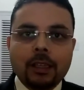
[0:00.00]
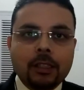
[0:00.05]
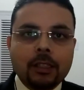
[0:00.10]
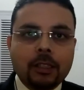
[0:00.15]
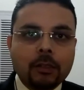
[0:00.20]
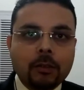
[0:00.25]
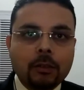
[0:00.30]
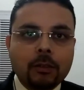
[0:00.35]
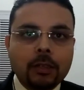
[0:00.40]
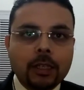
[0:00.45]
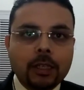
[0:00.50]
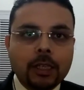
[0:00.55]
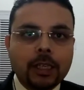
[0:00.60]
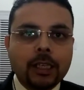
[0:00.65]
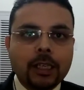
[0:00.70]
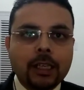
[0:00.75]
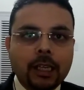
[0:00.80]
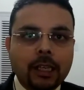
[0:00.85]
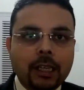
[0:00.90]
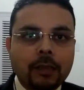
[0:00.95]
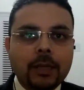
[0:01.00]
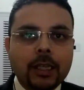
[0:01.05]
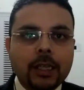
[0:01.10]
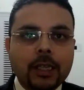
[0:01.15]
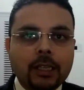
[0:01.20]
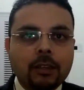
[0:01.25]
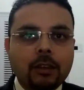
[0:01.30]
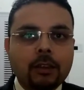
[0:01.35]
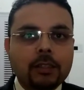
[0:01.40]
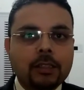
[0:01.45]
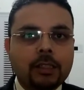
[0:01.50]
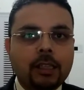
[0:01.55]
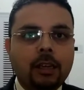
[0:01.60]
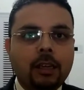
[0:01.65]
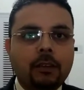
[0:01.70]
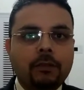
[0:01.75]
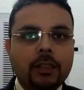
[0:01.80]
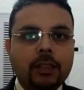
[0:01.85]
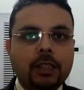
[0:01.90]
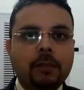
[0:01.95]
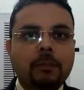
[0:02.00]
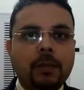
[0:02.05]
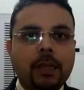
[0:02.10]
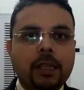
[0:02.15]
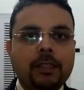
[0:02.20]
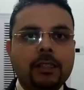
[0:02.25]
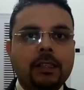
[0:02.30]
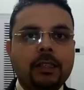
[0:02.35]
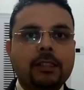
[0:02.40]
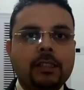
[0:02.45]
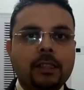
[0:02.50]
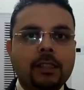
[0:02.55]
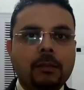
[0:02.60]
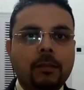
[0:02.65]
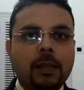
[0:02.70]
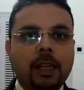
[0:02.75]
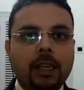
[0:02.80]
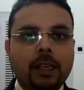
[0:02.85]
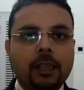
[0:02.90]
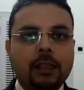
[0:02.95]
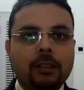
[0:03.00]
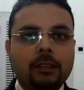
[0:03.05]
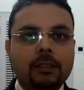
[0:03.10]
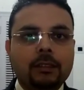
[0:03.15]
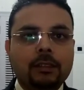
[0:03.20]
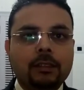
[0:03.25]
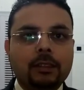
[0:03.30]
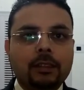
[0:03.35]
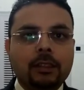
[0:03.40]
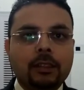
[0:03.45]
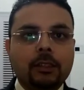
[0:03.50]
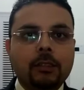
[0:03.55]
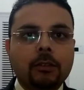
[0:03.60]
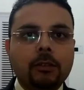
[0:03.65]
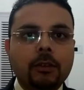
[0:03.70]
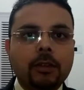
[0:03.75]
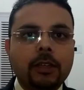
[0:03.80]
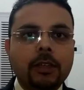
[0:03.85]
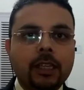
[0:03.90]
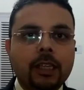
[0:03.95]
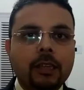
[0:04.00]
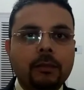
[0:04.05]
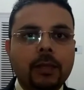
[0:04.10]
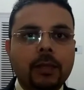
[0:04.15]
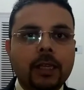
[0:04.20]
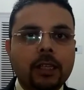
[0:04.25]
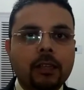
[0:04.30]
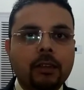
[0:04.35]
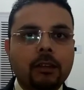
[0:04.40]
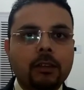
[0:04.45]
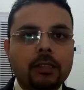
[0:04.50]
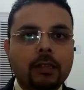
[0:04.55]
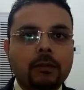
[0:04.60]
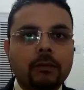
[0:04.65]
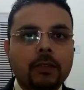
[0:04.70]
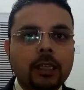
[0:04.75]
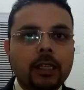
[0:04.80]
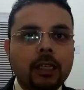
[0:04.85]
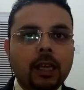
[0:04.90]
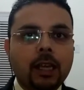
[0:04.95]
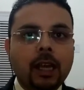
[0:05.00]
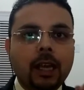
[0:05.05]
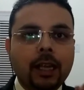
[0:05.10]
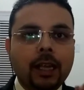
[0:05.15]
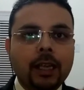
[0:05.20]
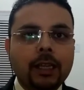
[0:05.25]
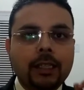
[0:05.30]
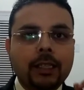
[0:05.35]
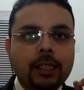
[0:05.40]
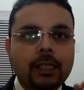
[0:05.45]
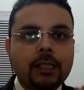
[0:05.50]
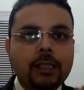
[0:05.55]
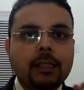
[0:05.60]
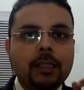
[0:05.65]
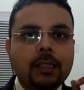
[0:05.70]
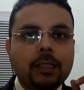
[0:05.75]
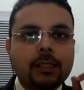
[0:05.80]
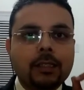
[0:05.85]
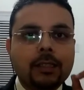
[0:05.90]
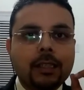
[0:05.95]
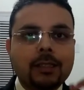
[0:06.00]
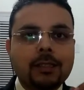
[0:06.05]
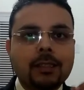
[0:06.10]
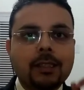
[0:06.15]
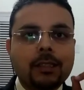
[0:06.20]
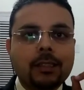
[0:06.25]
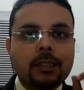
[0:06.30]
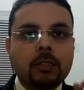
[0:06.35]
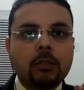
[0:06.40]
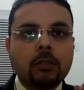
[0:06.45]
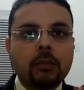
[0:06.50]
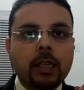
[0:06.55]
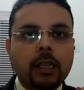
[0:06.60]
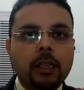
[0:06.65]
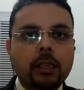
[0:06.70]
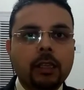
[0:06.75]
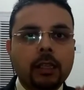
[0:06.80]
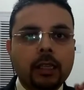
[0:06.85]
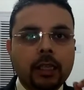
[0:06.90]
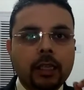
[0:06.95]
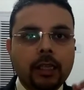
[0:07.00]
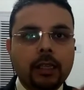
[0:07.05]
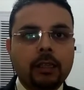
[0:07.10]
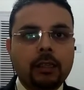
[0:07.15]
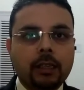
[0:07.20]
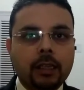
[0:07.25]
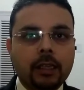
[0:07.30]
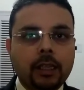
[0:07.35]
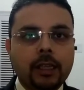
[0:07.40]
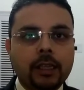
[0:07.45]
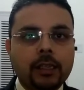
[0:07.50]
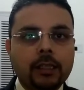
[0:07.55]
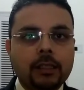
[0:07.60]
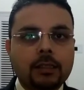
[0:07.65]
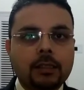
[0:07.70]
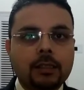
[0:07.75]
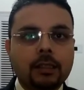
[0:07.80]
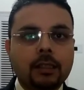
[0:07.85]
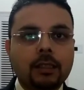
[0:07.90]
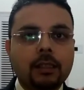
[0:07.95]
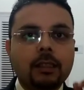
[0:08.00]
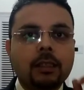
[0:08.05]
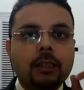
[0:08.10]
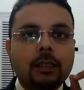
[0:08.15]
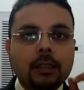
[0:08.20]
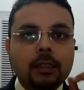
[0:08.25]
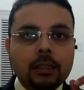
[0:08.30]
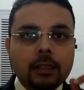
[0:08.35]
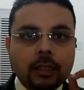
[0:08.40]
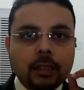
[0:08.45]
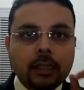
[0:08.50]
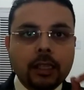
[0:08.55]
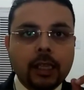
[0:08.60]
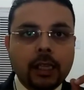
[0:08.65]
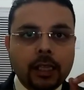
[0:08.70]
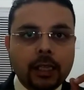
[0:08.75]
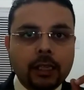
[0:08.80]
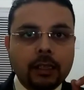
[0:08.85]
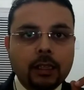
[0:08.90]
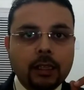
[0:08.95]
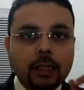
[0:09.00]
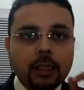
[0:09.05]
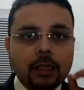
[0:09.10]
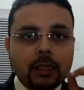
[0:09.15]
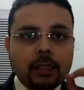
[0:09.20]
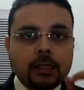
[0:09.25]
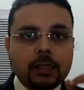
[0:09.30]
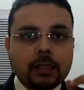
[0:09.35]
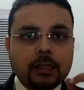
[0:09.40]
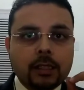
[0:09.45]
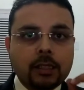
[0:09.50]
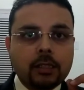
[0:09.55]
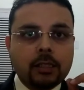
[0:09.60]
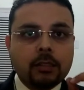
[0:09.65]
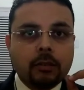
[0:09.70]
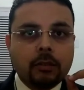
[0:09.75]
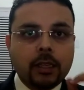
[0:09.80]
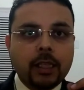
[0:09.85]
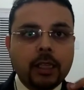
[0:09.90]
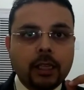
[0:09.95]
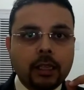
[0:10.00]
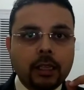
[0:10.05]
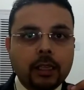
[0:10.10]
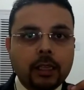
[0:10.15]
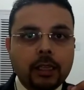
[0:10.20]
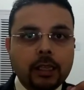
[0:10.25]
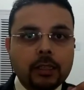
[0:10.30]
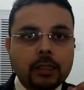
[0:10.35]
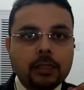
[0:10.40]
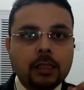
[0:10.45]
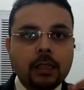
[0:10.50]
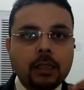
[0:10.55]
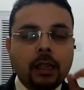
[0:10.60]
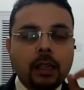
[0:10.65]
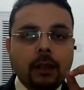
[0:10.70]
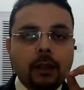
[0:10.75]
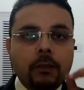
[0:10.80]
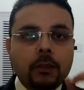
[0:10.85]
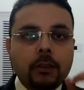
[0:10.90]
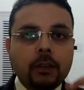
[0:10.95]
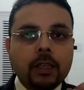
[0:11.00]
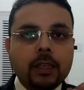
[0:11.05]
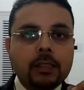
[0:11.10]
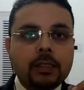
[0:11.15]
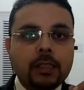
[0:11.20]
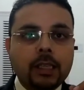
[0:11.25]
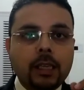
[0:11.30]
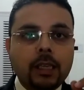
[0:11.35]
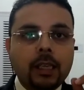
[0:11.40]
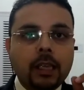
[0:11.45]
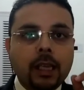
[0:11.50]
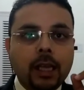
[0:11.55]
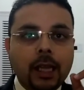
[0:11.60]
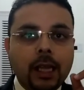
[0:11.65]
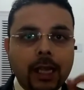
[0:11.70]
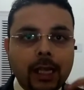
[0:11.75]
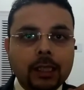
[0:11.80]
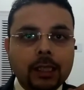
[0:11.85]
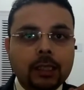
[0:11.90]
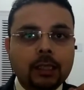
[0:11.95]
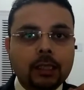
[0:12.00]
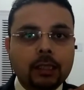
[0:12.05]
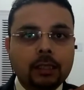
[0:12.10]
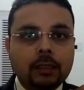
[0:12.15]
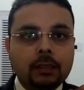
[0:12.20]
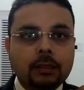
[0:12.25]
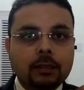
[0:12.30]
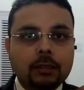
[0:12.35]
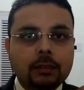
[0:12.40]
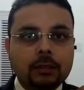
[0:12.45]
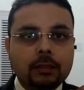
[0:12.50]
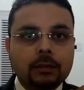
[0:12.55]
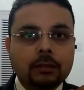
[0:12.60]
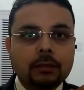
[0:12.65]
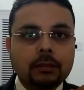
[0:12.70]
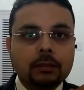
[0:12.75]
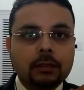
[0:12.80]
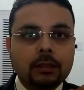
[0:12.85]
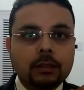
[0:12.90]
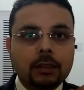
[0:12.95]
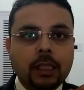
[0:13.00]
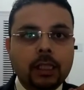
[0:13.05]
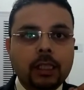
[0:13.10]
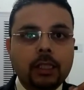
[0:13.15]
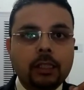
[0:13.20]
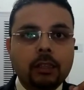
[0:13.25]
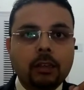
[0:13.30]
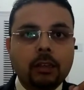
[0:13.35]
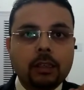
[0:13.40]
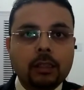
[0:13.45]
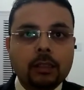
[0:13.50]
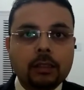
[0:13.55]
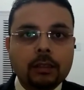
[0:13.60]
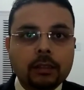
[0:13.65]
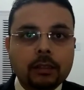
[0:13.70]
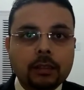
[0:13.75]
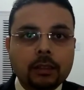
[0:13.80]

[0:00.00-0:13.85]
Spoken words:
don't limit yourself with the present supply. Don't limit yourself. The success story here is really, the success story here is if you can see health in your